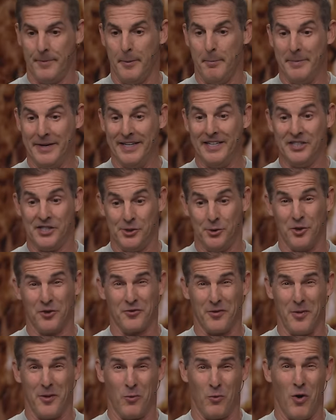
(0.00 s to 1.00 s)
meaning she was
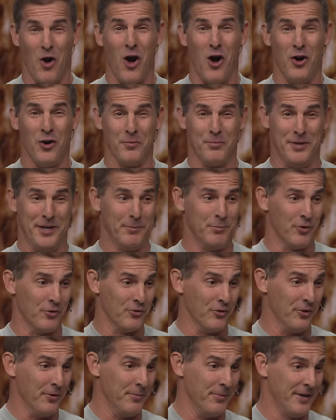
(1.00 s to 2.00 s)
from the wrong people
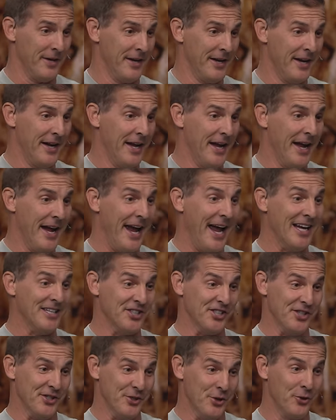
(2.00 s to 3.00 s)
group. And
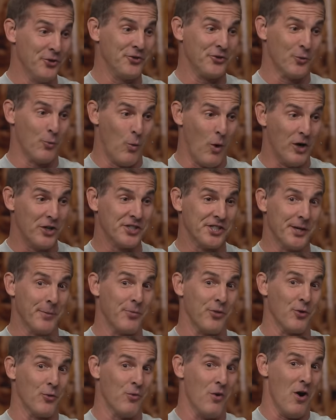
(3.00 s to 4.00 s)
she used to worship
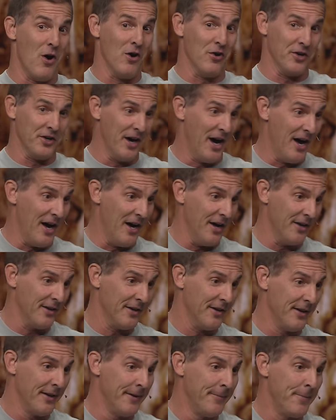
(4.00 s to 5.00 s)
the wrong God.
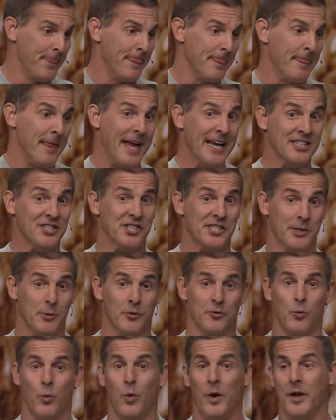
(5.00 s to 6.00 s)
And she
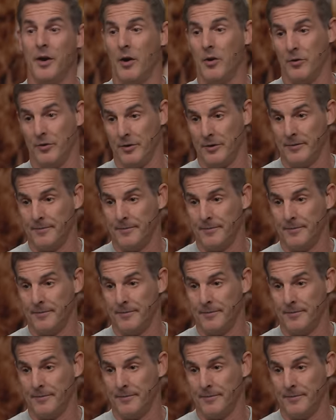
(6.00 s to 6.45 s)
was widowed